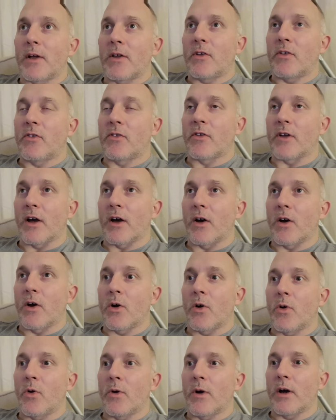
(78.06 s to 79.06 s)

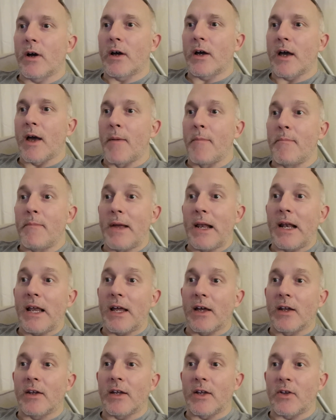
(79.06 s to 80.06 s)
So a
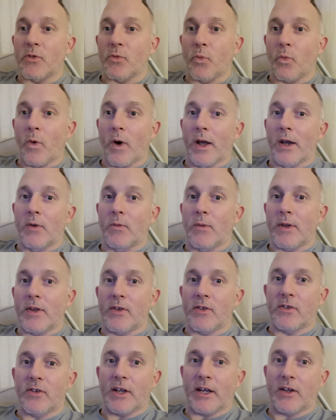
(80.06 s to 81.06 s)
million is one with
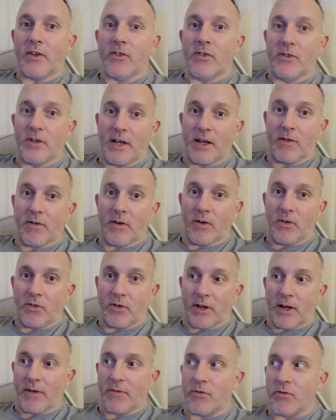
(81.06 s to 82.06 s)
6 zeros
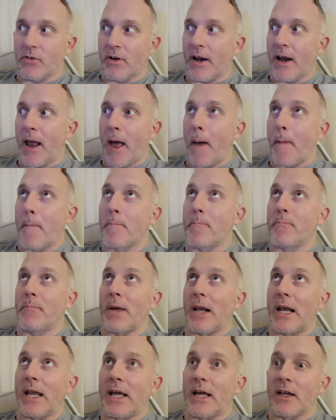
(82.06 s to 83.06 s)
after it. A
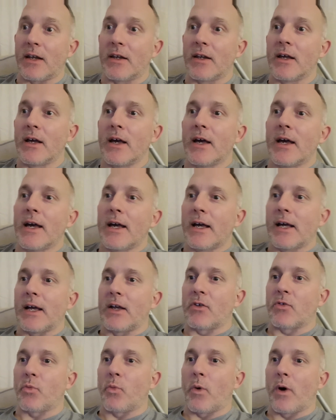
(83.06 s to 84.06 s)
billion
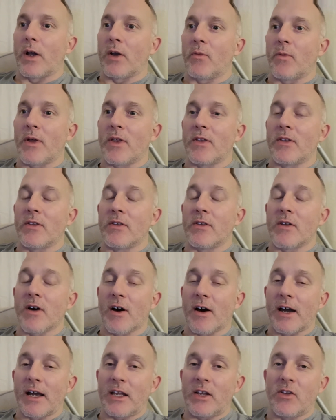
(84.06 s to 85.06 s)
is one with
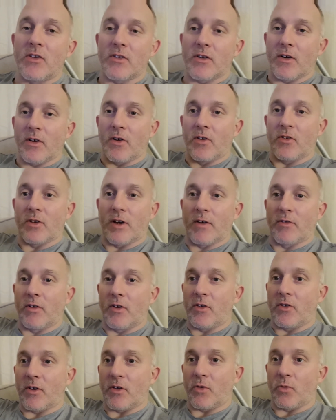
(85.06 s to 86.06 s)
9 zeros after
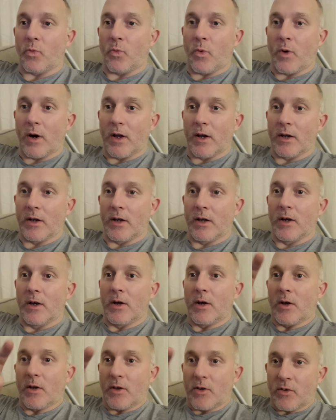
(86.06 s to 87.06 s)
it. So that's 1
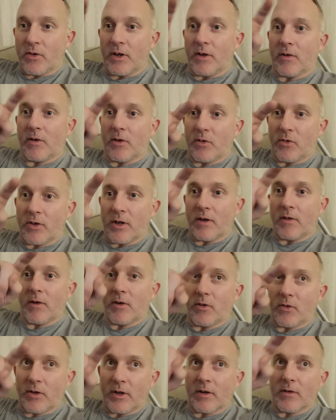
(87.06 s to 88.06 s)
0 0
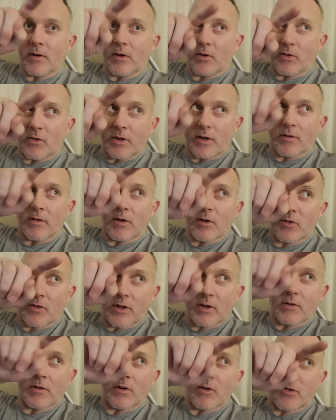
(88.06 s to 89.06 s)
0 0 0
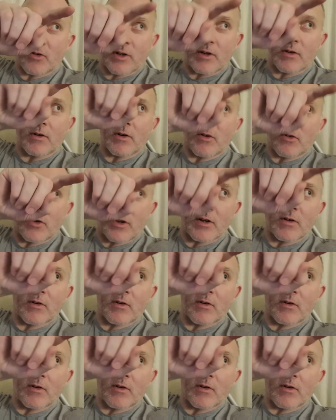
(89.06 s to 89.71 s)
0 0